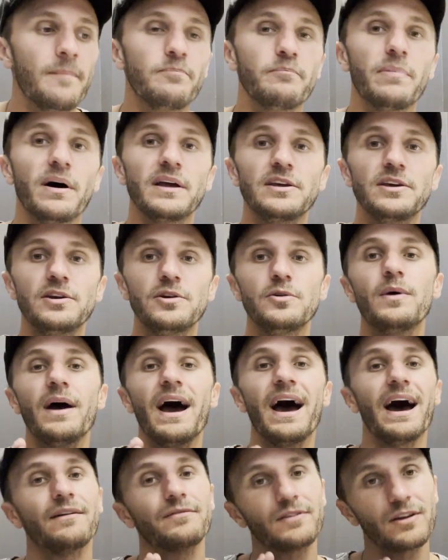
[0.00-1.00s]
But you
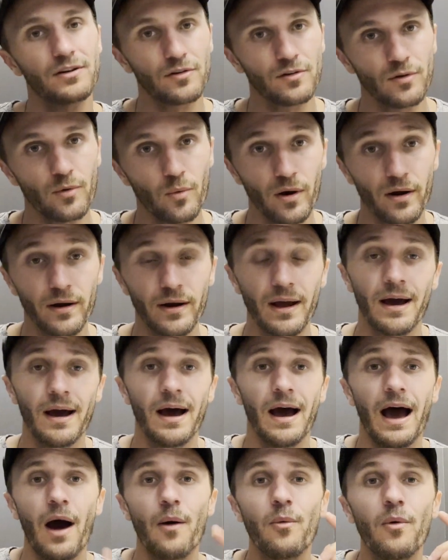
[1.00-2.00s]
have to do the work.
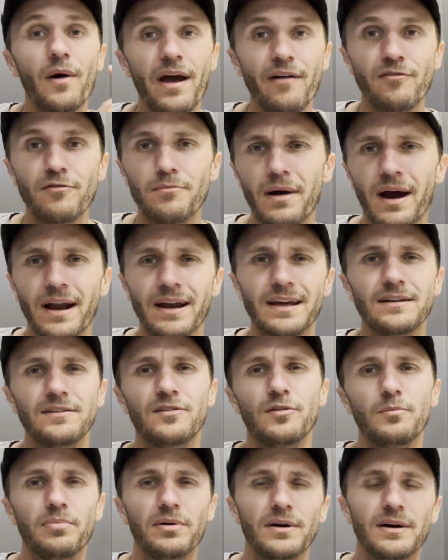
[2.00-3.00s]
I want everybody
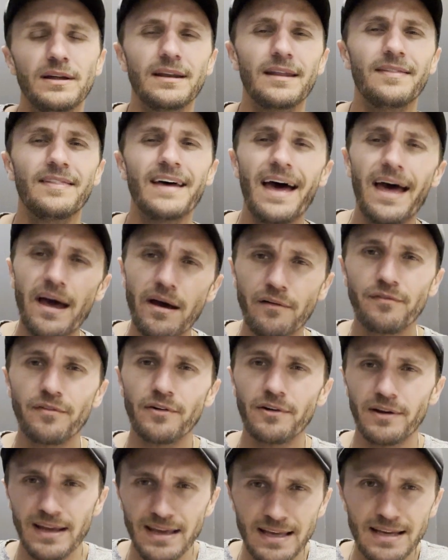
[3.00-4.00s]
to put the
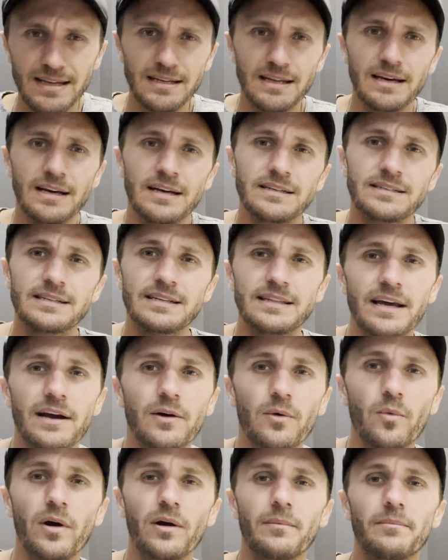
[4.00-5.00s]
effort in to their
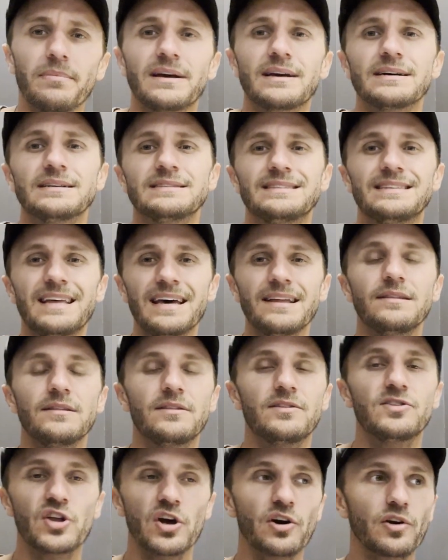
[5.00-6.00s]
work, because then
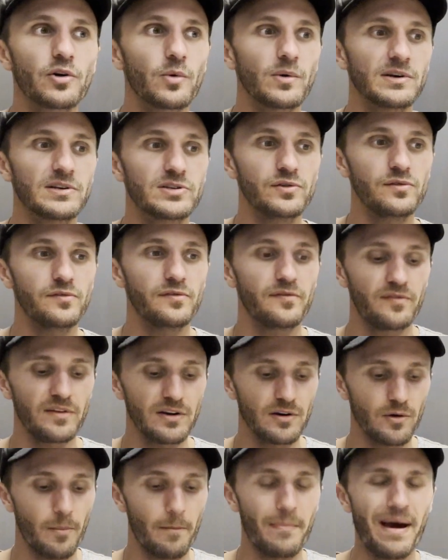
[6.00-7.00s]
they're going to
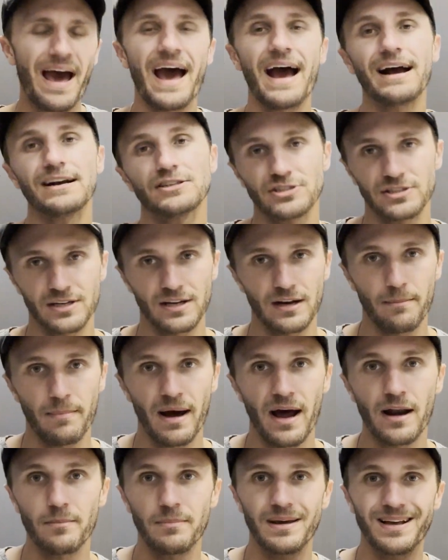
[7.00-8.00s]
feel passionate
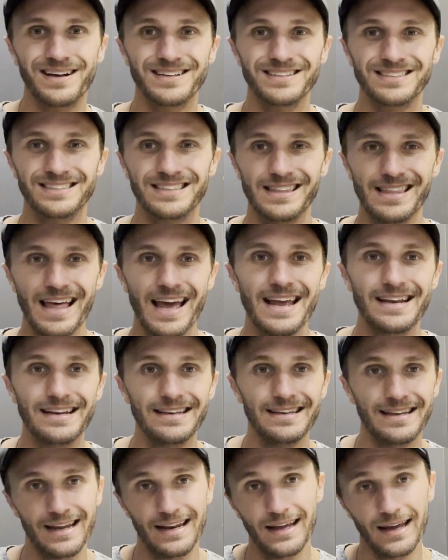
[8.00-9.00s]
about it because they
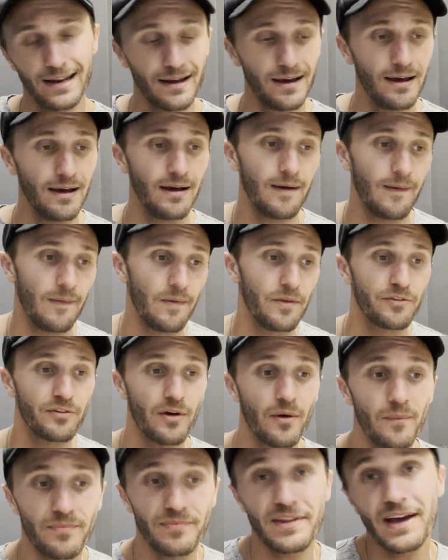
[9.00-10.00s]
did it.
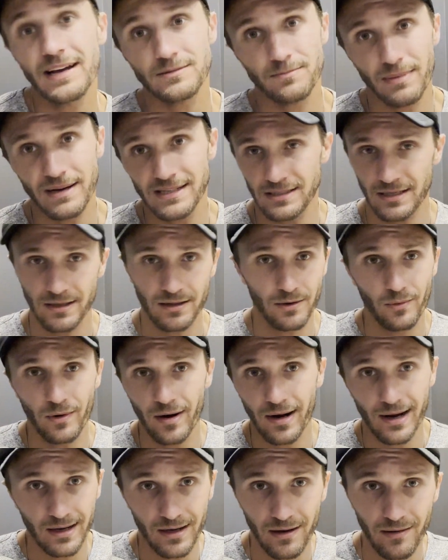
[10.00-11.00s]
So that's basically
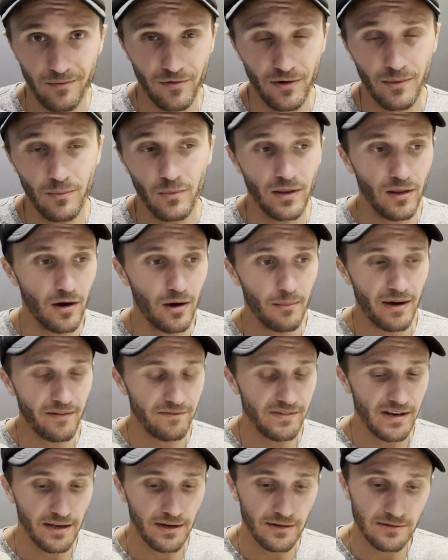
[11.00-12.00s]
where I come from with all my
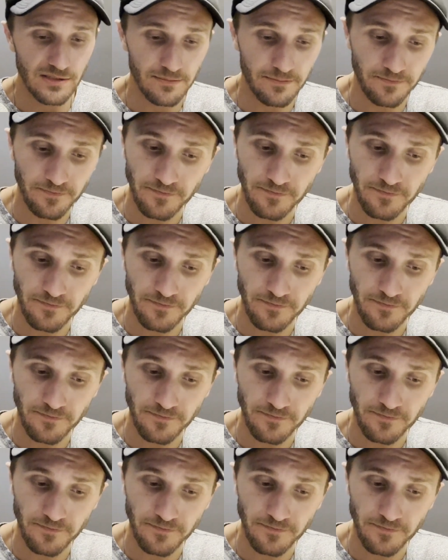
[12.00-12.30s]
videos.